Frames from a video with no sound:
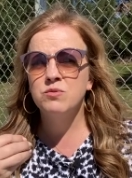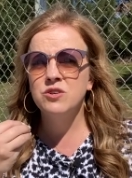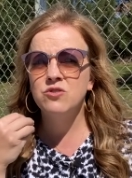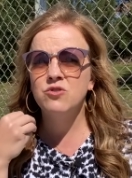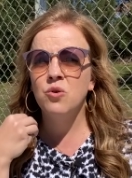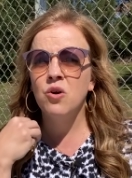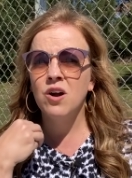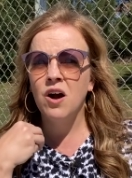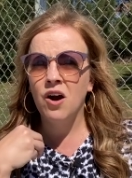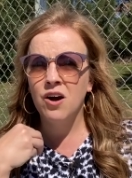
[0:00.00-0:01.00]

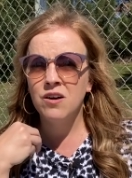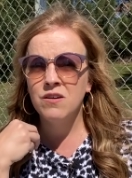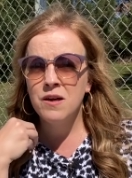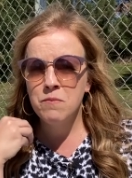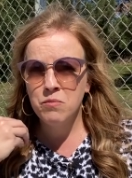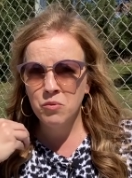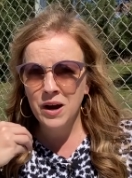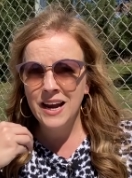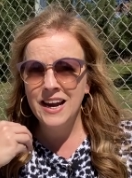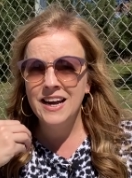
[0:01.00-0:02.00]
restore our
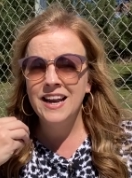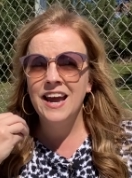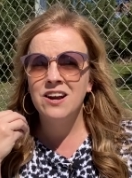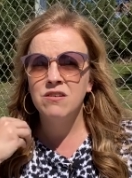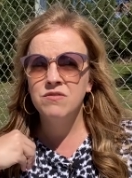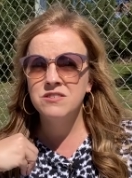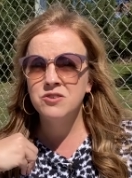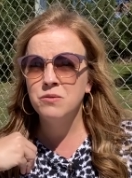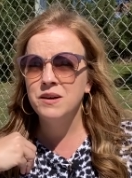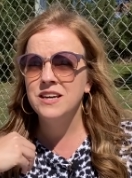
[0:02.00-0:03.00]
brain and our
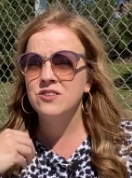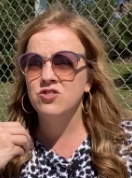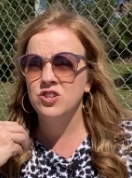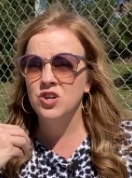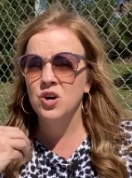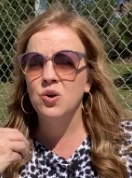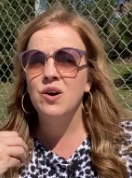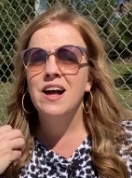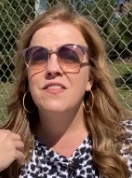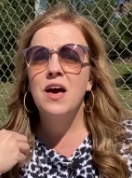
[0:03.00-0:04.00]
physical being to know
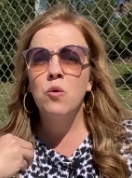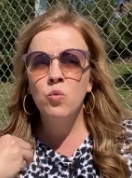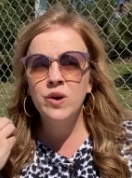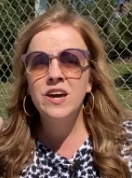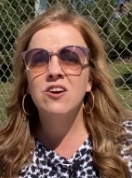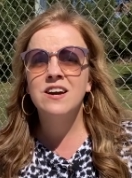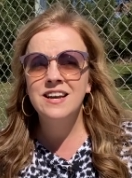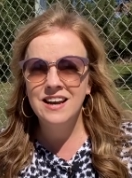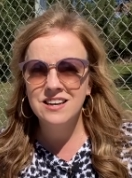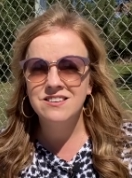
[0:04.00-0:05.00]
that we are
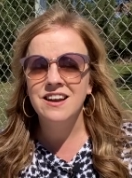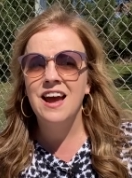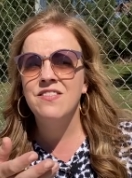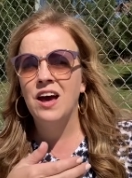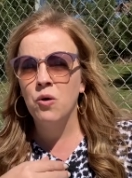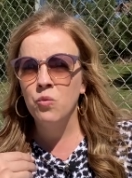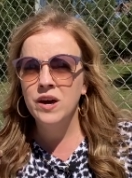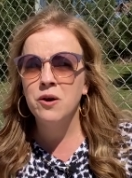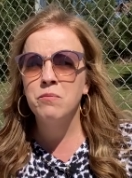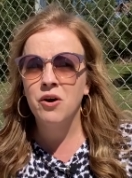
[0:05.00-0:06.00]
connected and that we
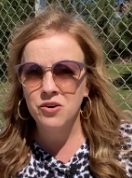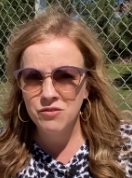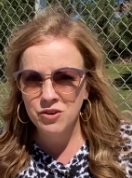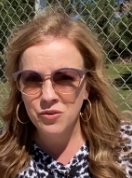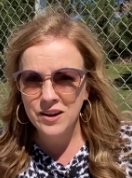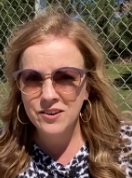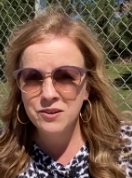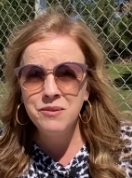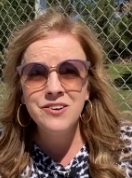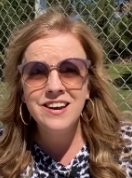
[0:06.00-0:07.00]
are part of a greater
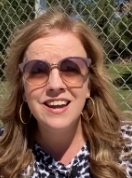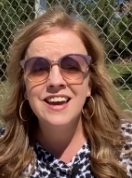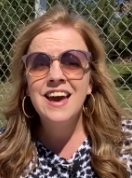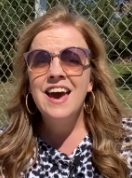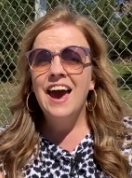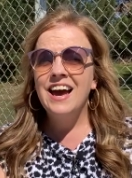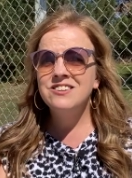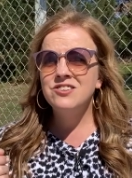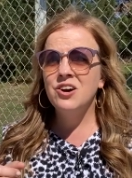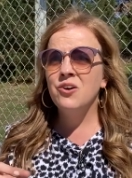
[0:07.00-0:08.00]
community. And
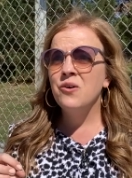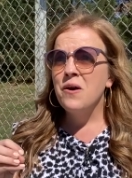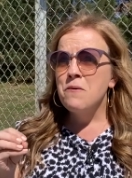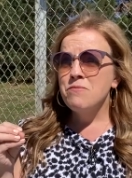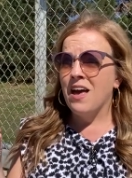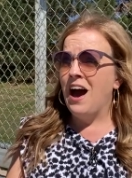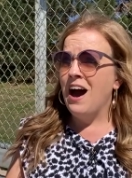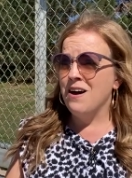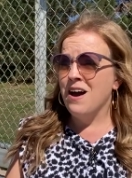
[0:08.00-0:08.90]
so, I,